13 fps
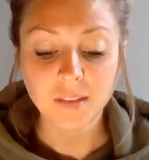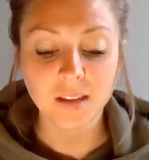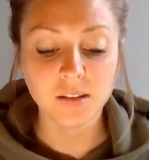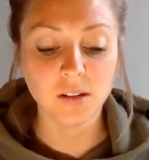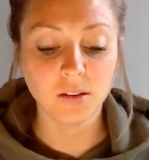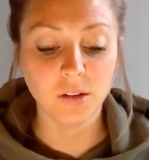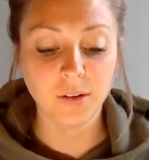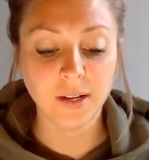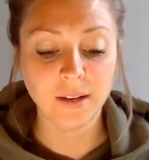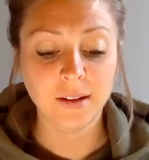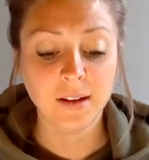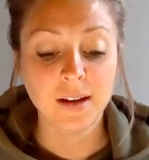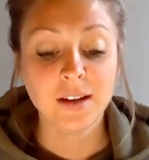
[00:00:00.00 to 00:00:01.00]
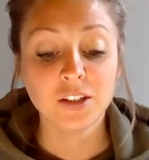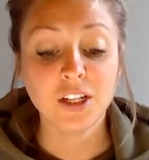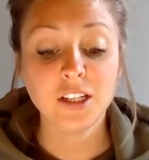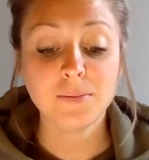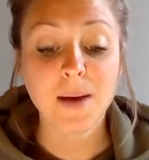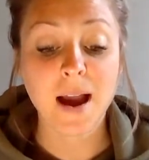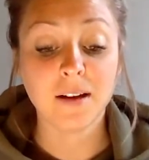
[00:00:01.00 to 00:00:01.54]
saluting. She
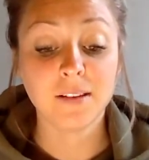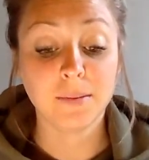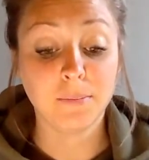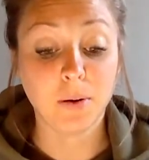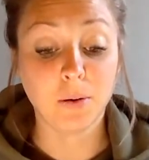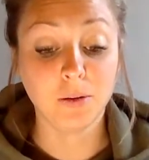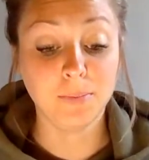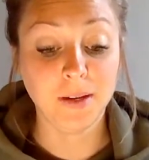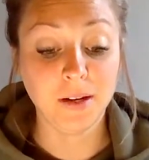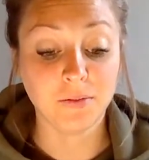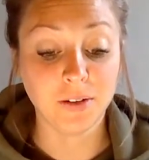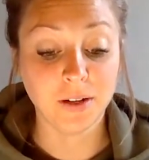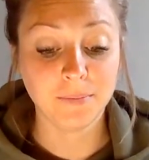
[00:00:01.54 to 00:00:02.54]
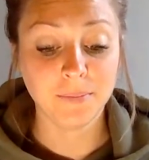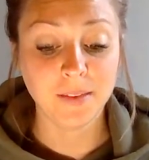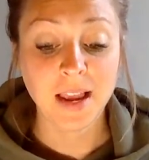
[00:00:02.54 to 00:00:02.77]
smiled and pulled me over.